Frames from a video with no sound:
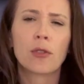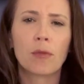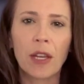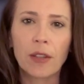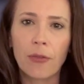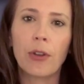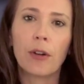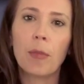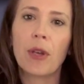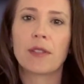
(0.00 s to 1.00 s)
to make the
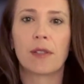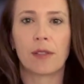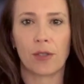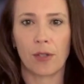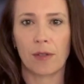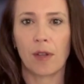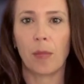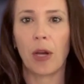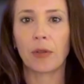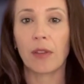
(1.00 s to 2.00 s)
very best decisions
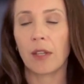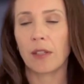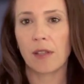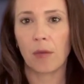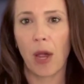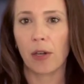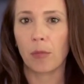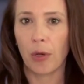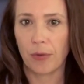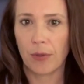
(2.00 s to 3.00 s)
about the things that matter
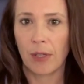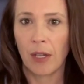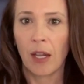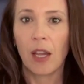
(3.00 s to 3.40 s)
most.